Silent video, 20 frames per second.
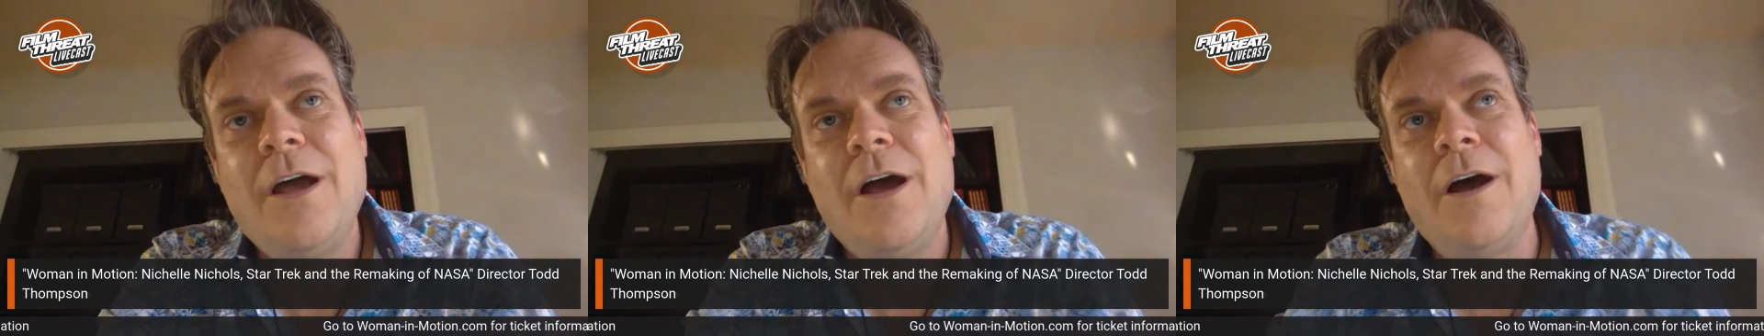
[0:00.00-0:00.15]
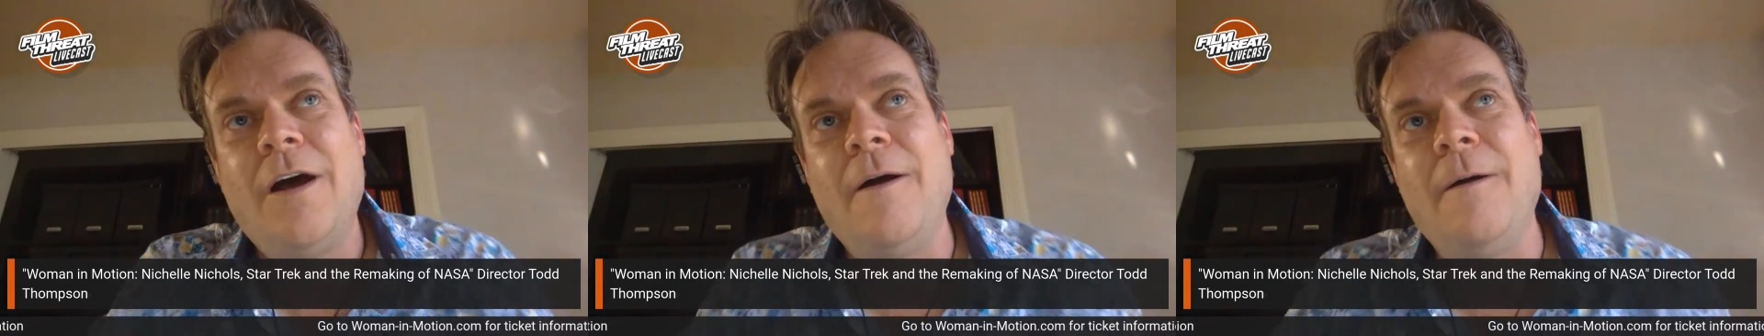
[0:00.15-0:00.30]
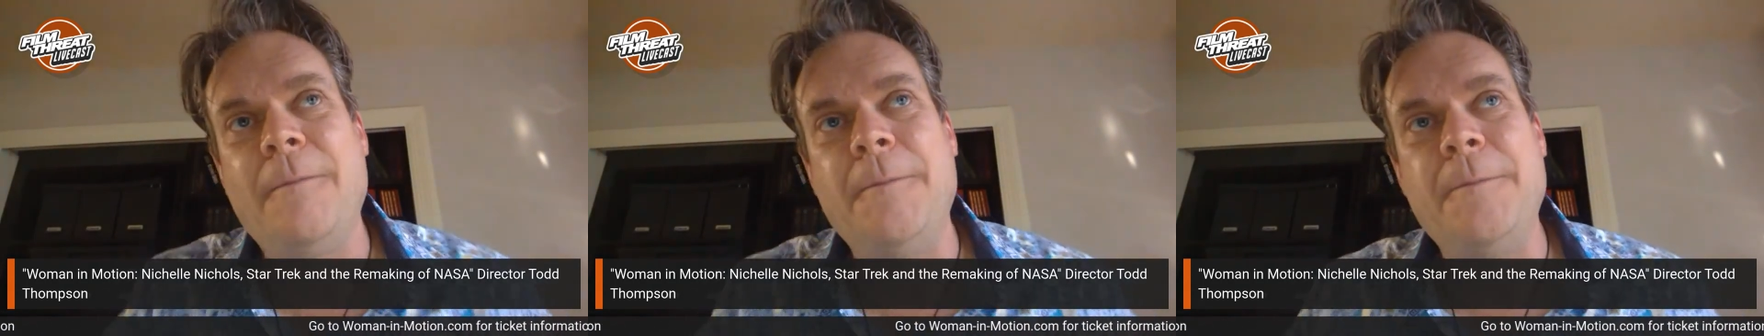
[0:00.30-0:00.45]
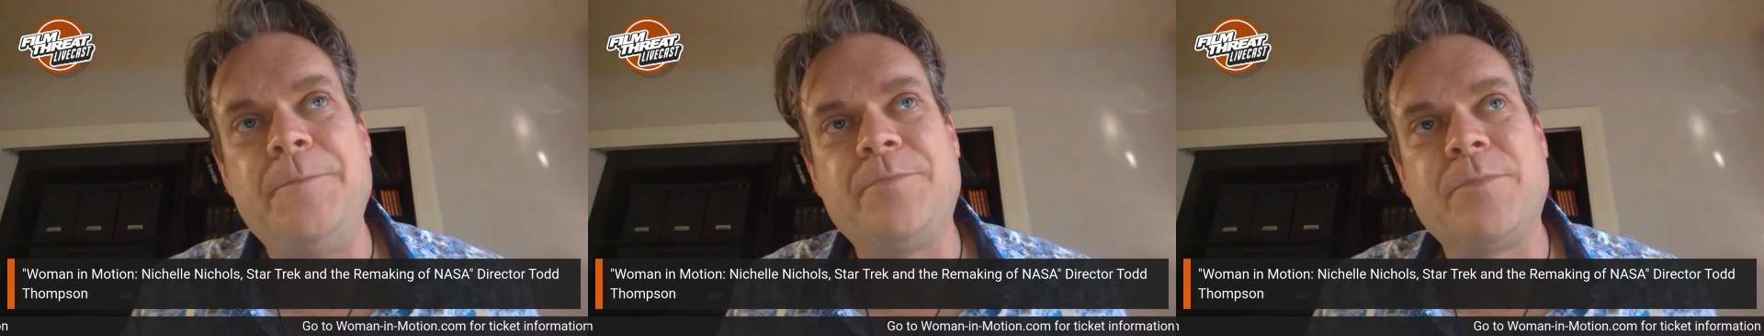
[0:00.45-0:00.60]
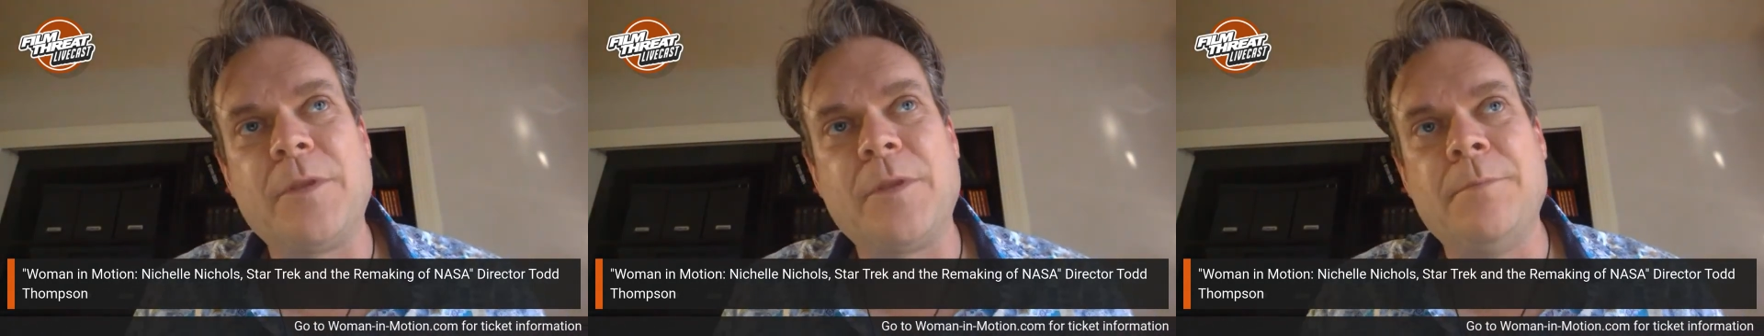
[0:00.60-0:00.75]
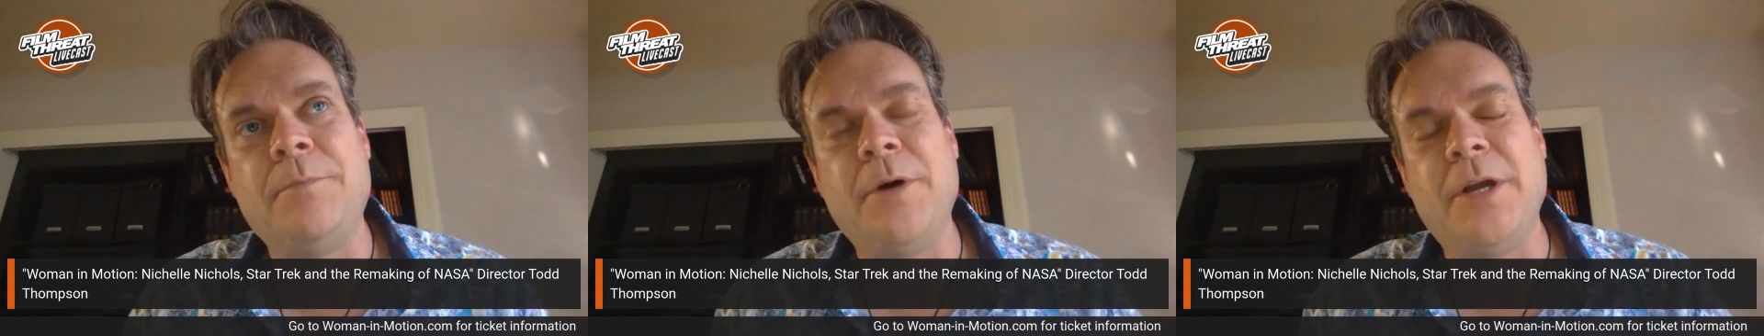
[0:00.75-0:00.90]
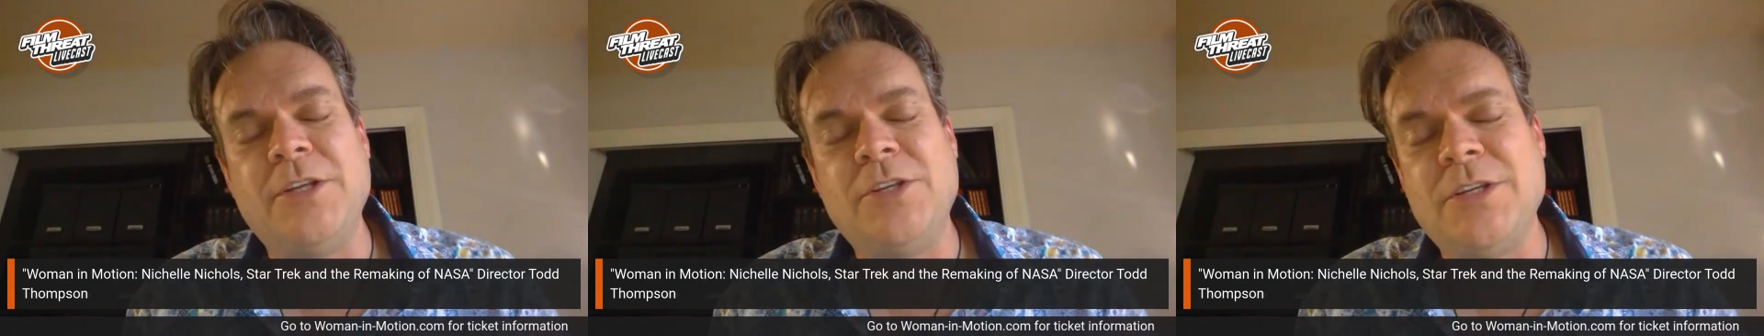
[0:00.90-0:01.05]
Um,
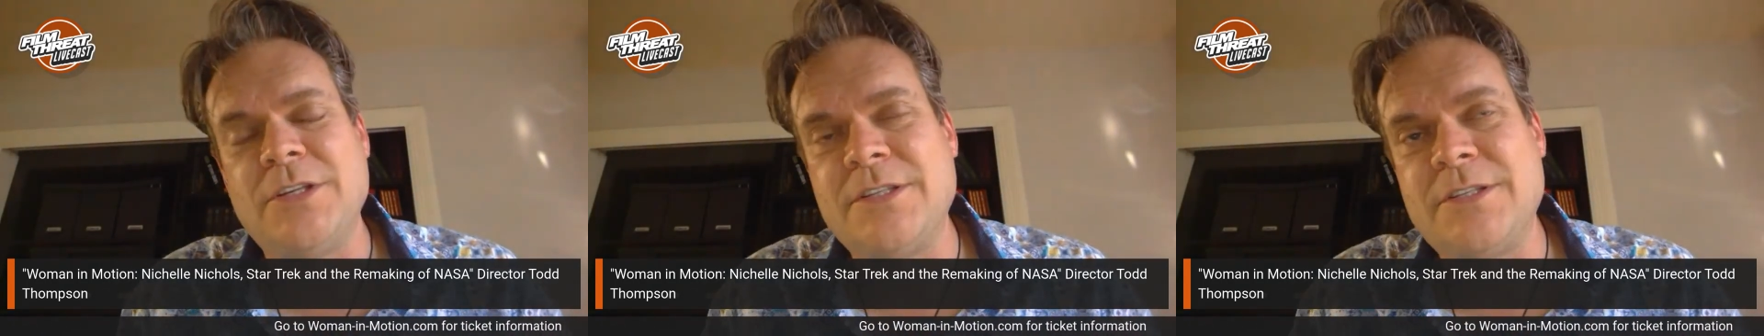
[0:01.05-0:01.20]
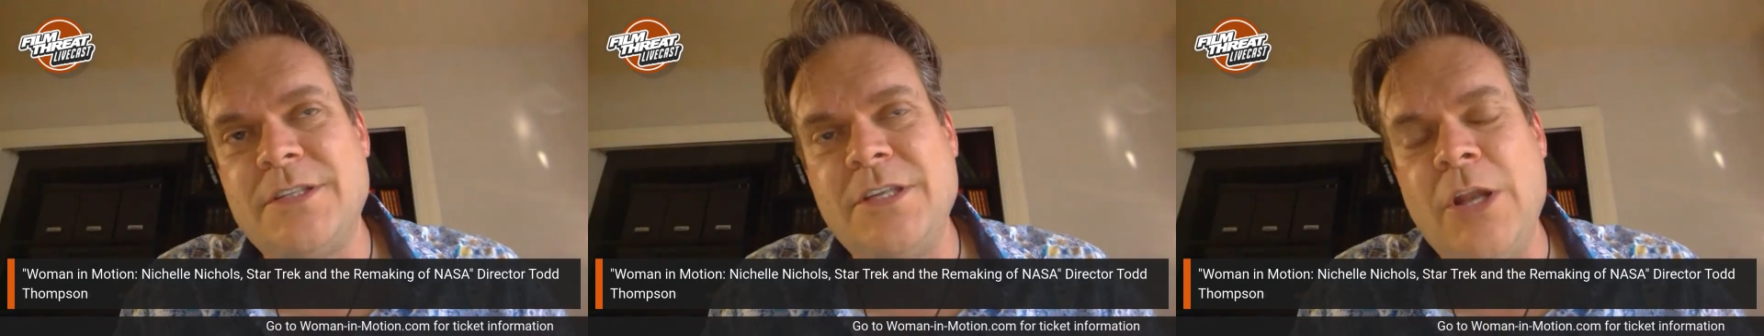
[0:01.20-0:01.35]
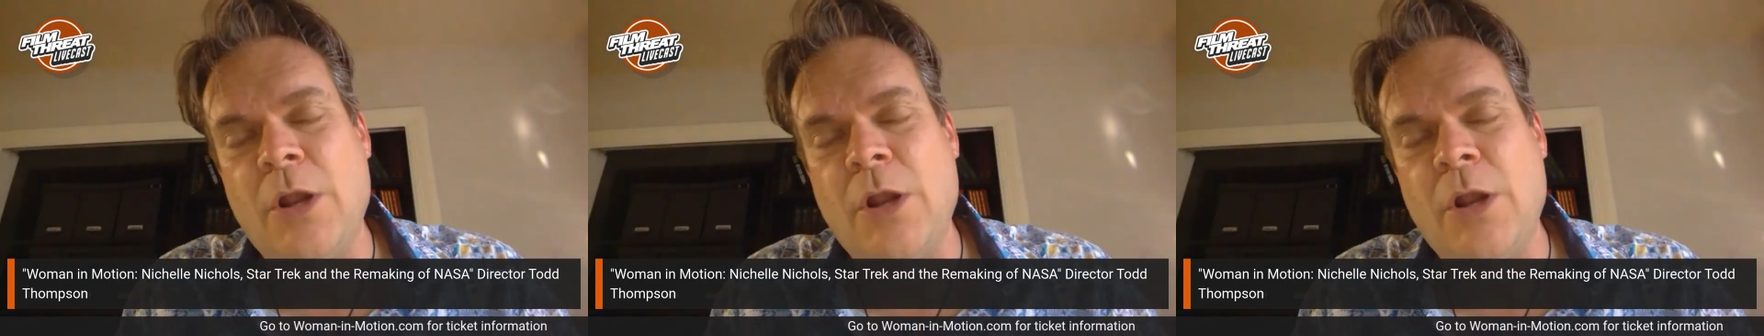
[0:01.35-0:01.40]
but just,